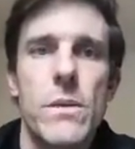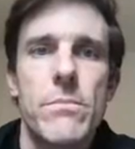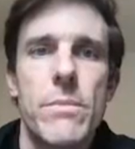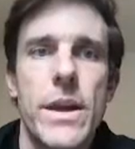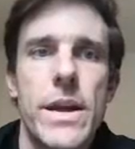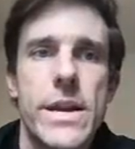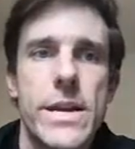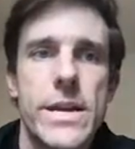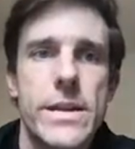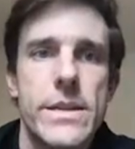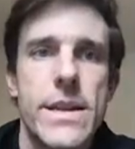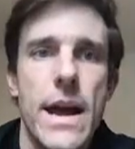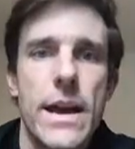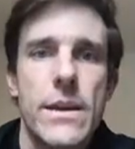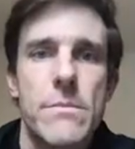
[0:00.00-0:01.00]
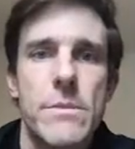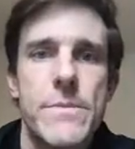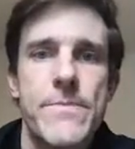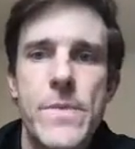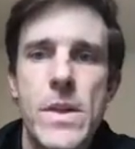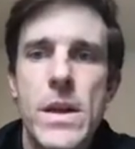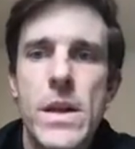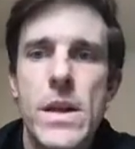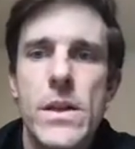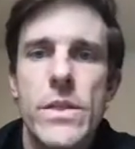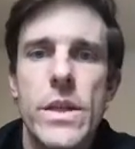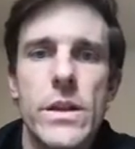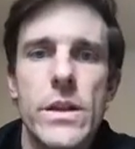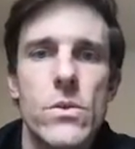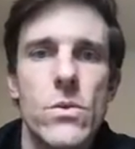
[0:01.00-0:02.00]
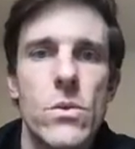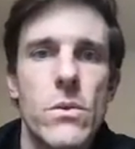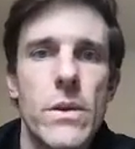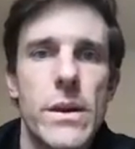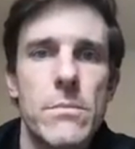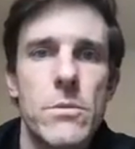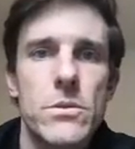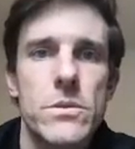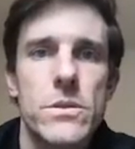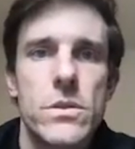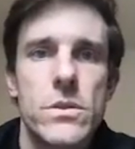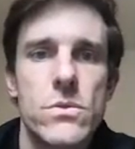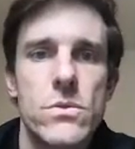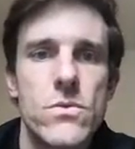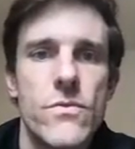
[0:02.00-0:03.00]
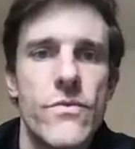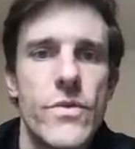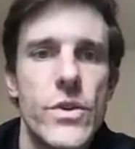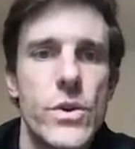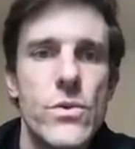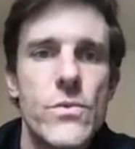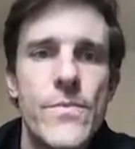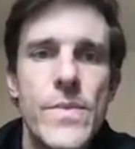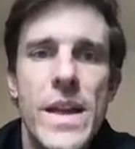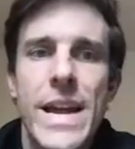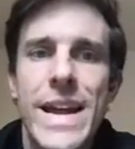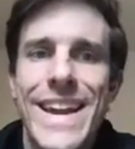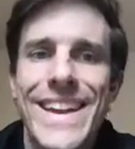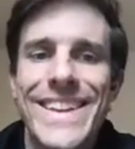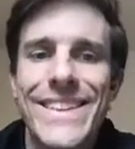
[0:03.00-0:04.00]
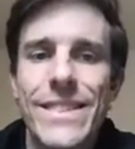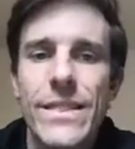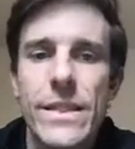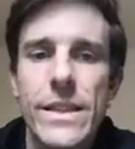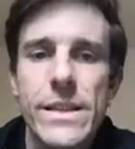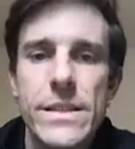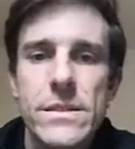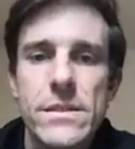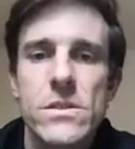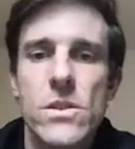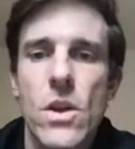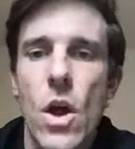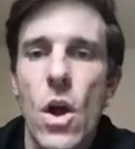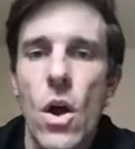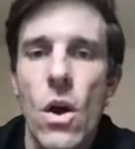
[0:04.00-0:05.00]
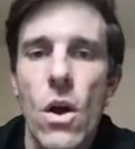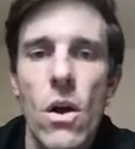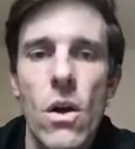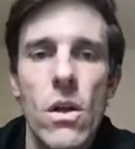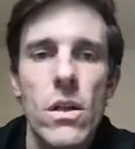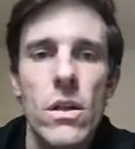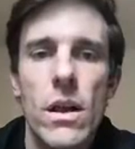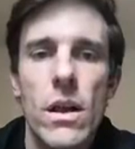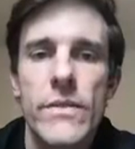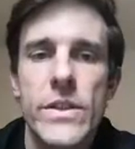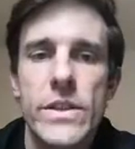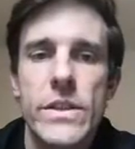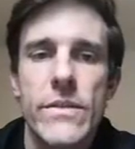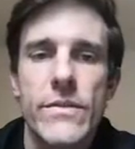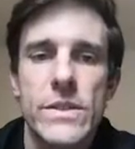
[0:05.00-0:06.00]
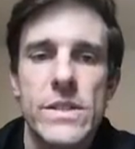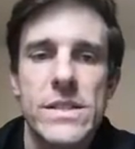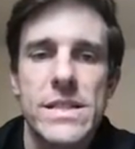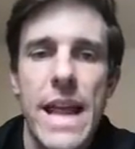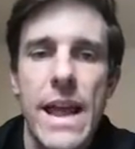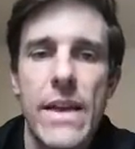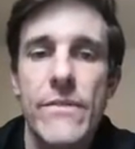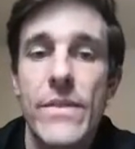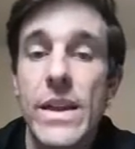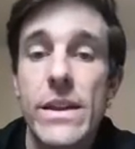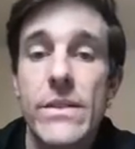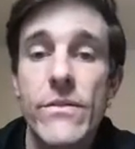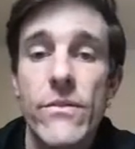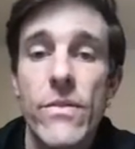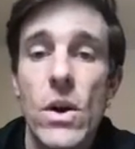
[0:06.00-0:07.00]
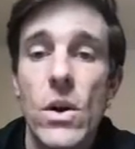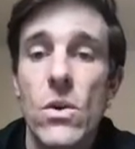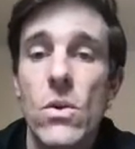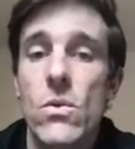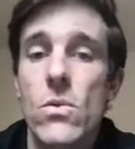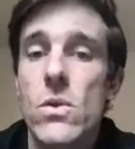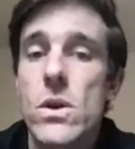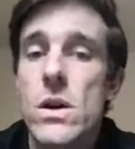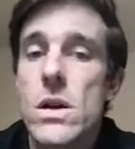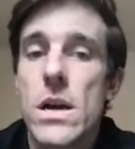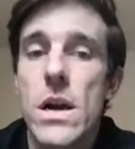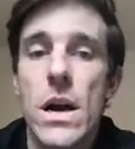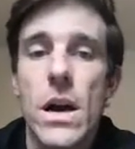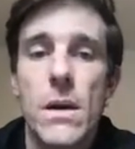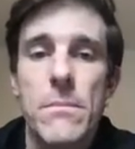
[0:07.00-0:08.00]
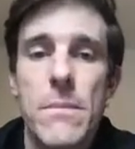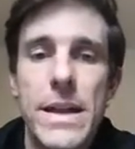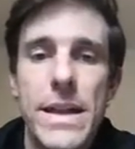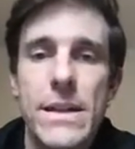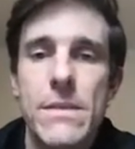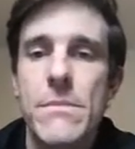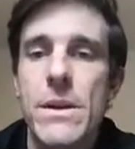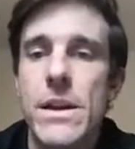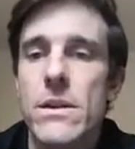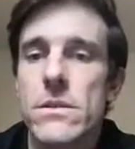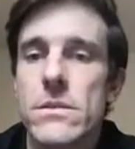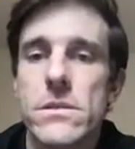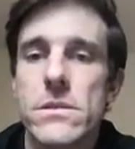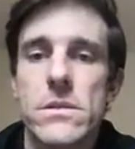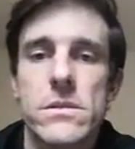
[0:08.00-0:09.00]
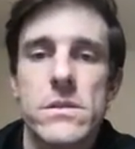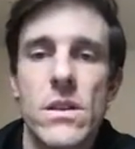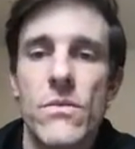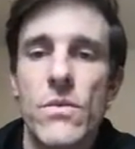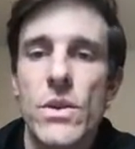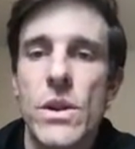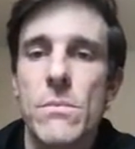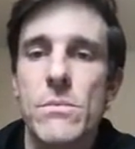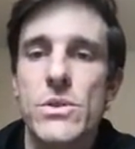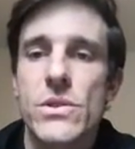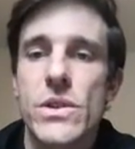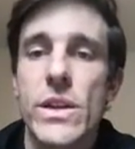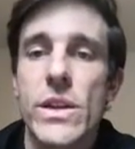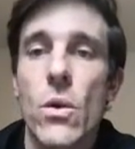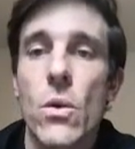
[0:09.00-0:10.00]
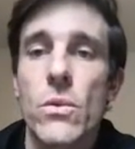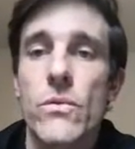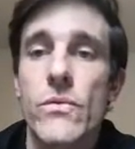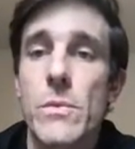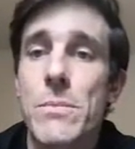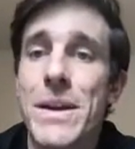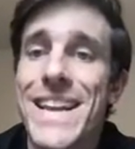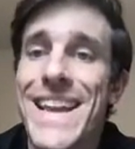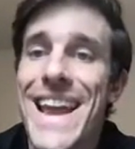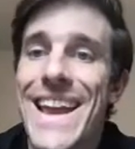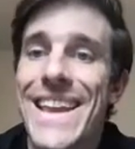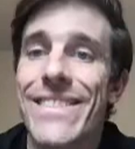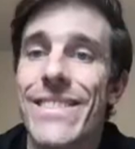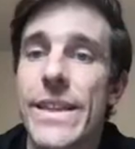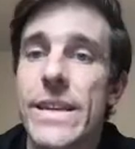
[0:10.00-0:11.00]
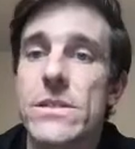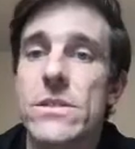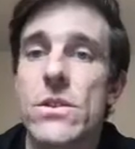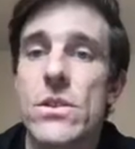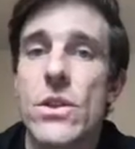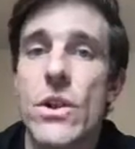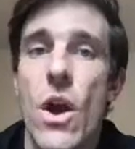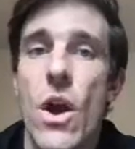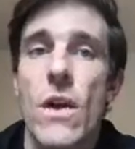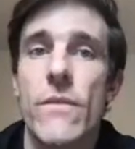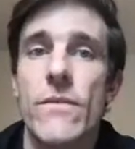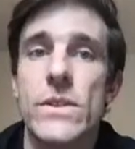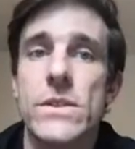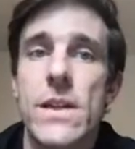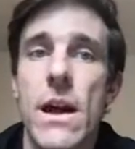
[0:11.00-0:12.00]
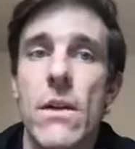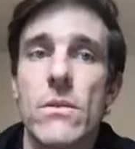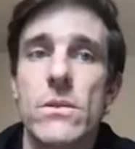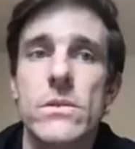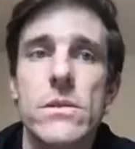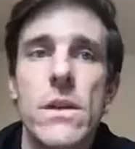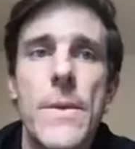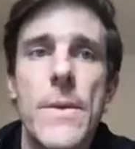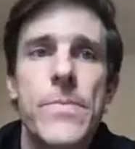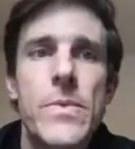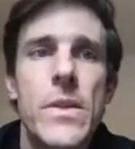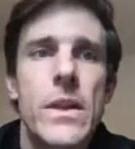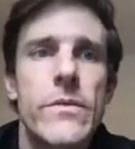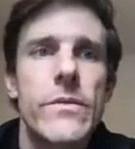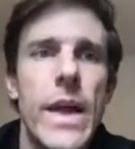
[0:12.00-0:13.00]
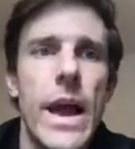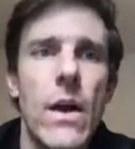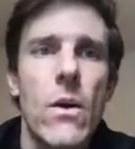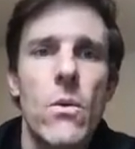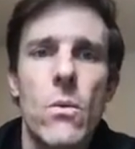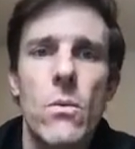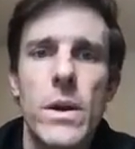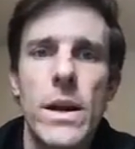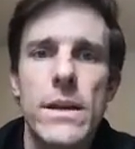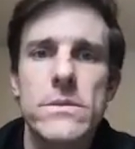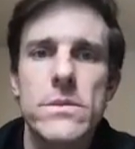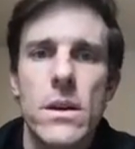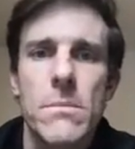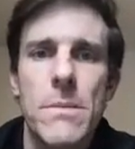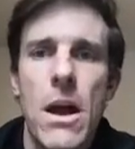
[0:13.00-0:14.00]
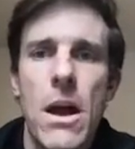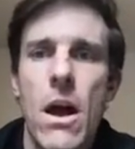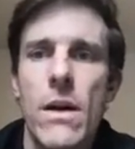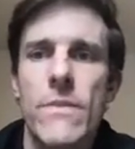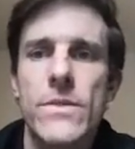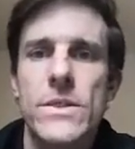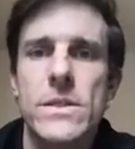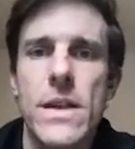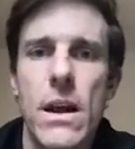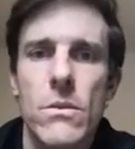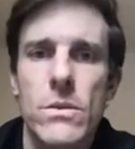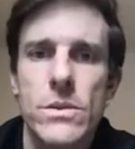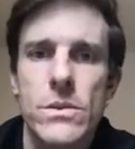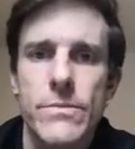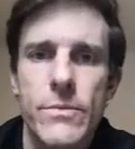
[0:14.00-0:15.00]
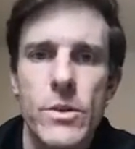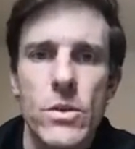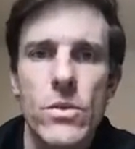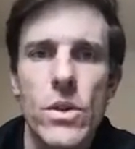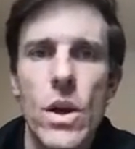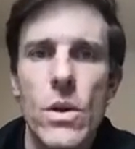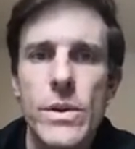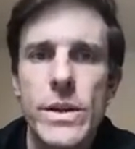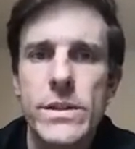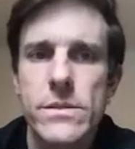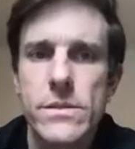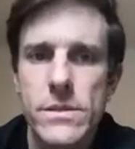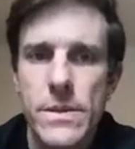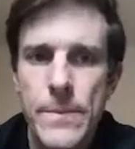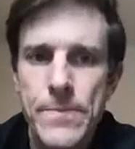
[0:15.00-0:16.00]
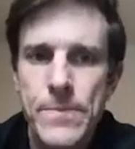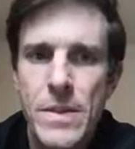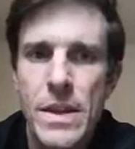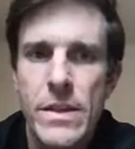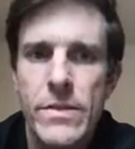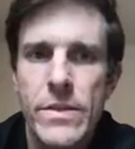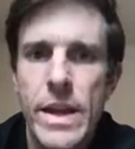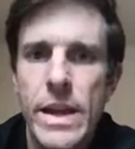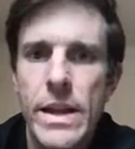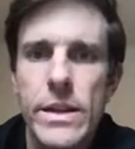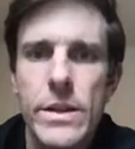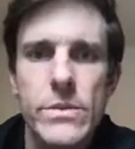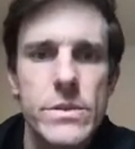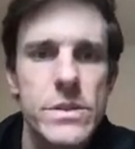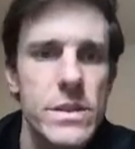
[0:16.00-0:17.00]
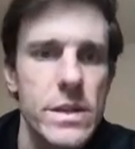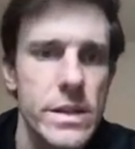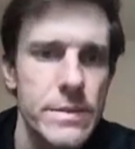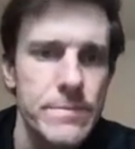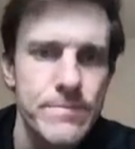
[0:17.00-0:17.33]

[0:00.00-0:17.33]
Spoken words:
a document that you are able to view, and it lists all the different staff info, emails, cell phone numbers so you can get a hold of anybody, and links to their office hours. Now, when I talk about office hours, you'll notice that you see